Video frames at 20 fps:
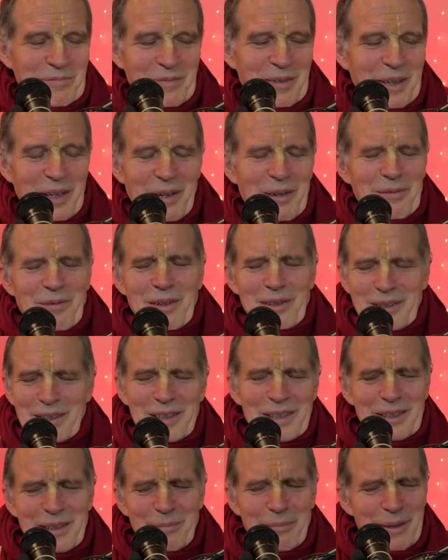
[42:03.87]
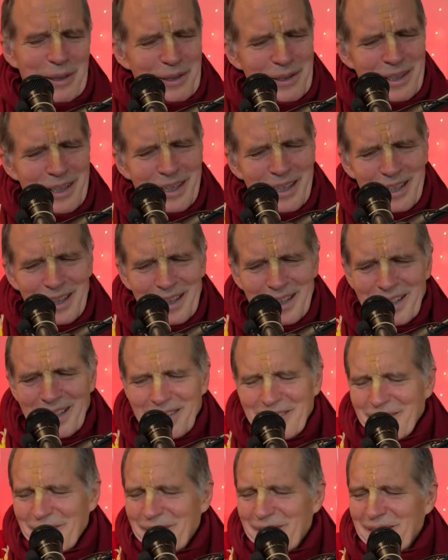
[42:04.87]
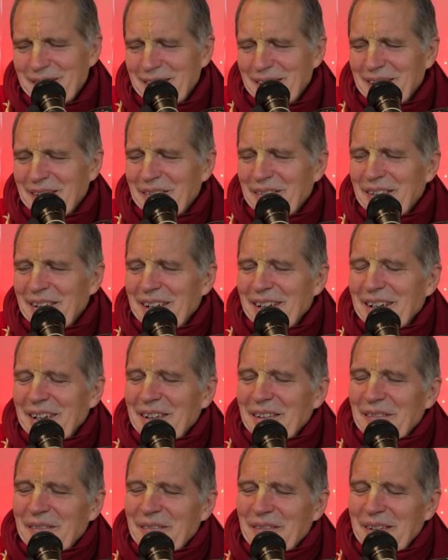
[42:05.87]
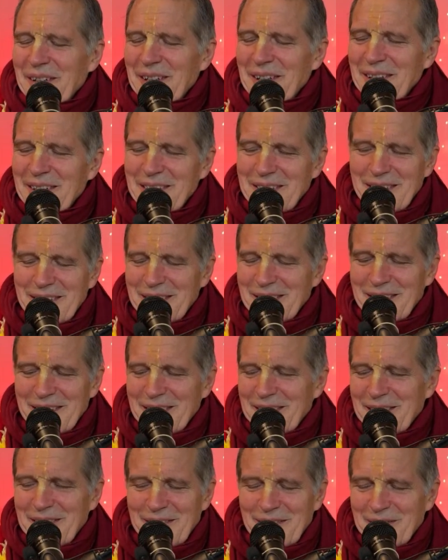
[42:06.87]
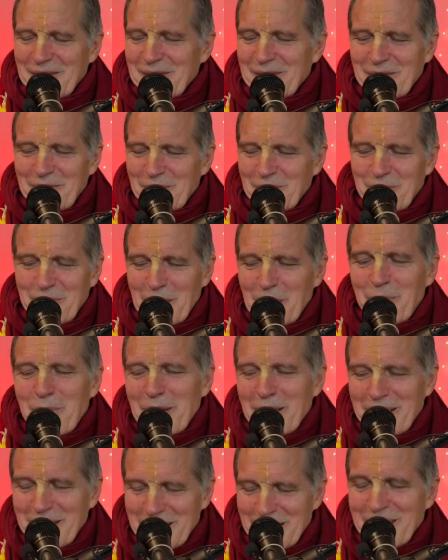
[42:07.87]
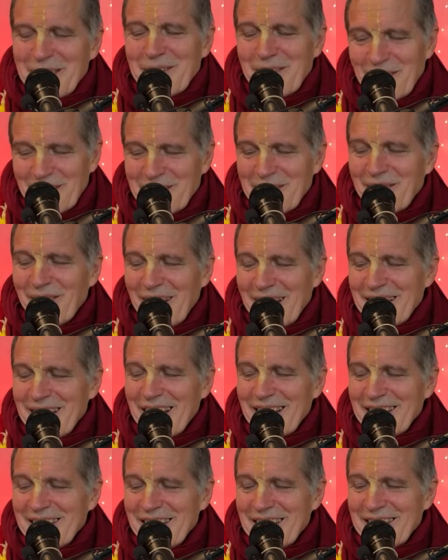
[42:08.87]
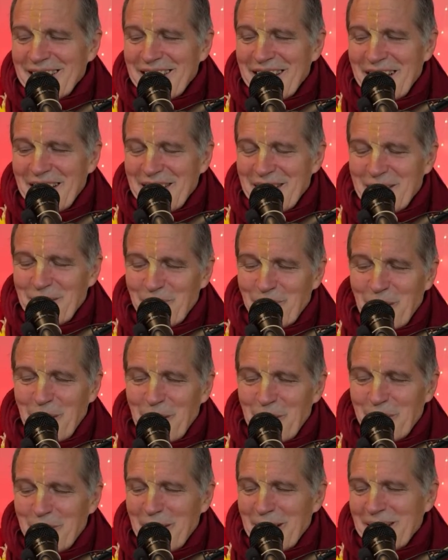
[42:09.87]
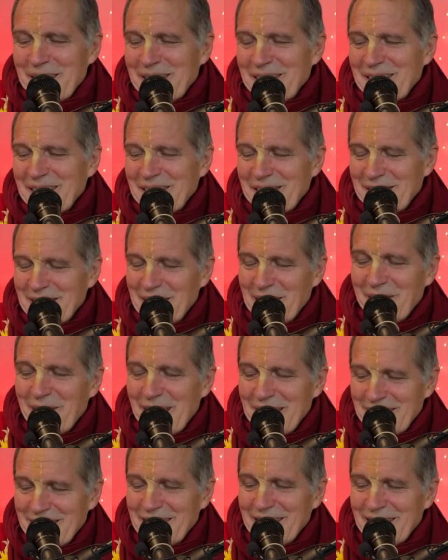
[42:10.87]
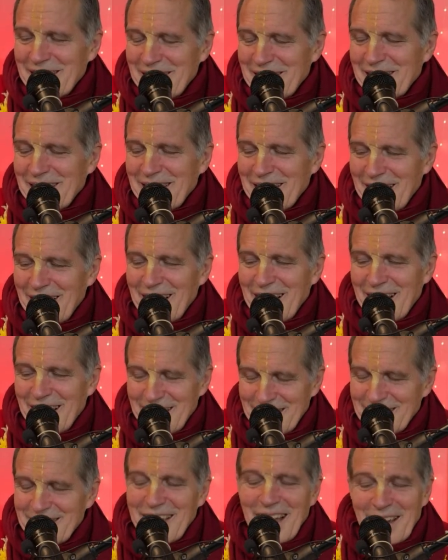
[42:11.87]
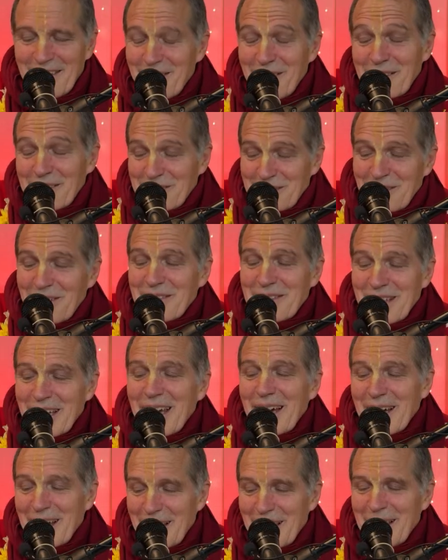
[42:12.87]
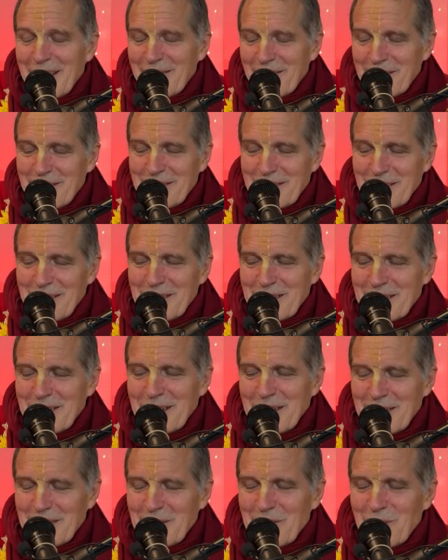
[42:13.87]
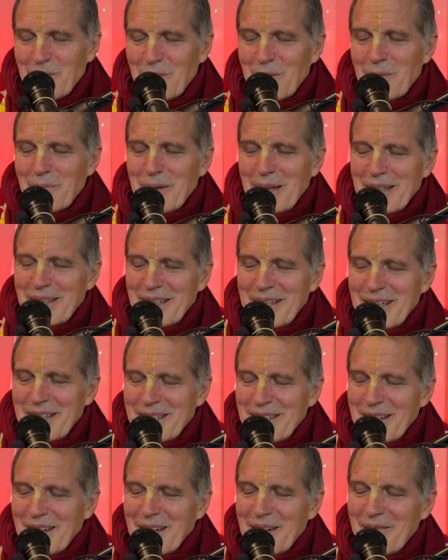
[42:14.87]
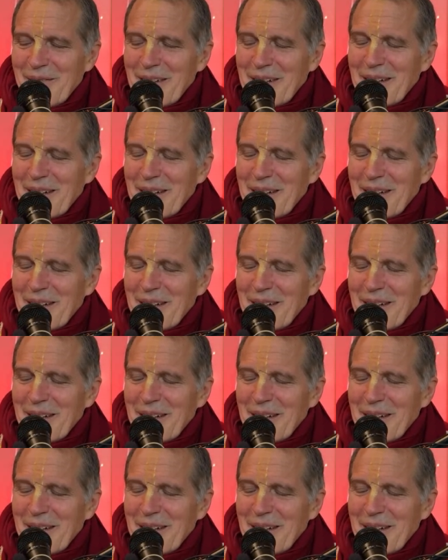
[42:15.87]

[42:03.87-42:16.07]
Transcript: how was this a miracle? Uh, people did not quite understand. The Prabhupada requested us, I was not there, I was in, in Europe at that time,